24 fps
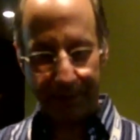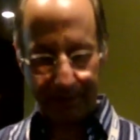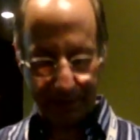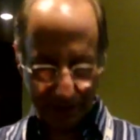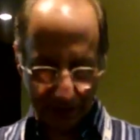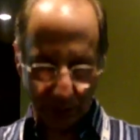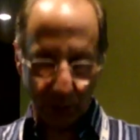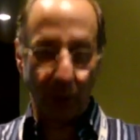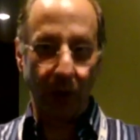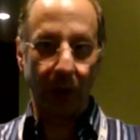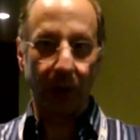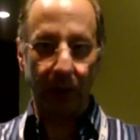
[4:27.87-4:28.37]

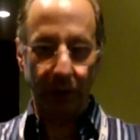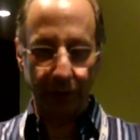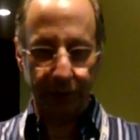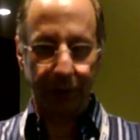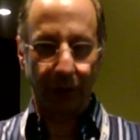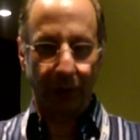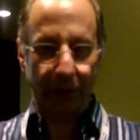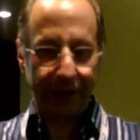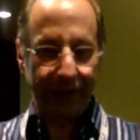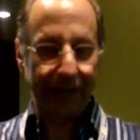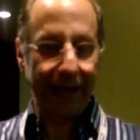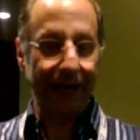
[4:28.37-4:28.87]
in the world
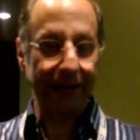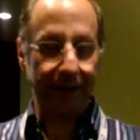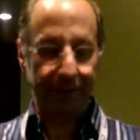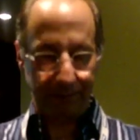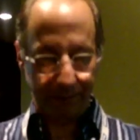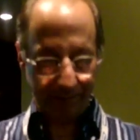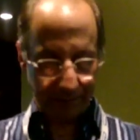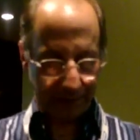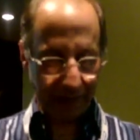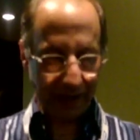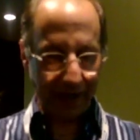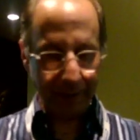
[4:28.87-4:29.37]
during that
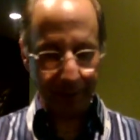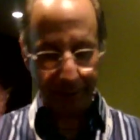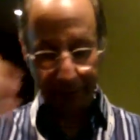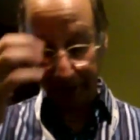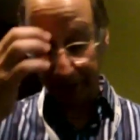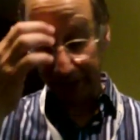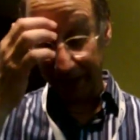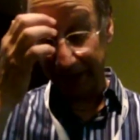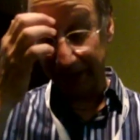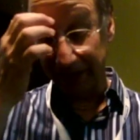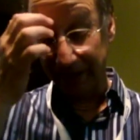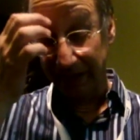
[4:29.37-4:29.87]
time
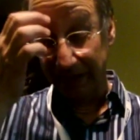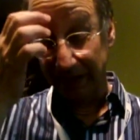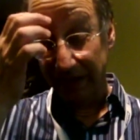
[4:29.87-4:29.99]
period.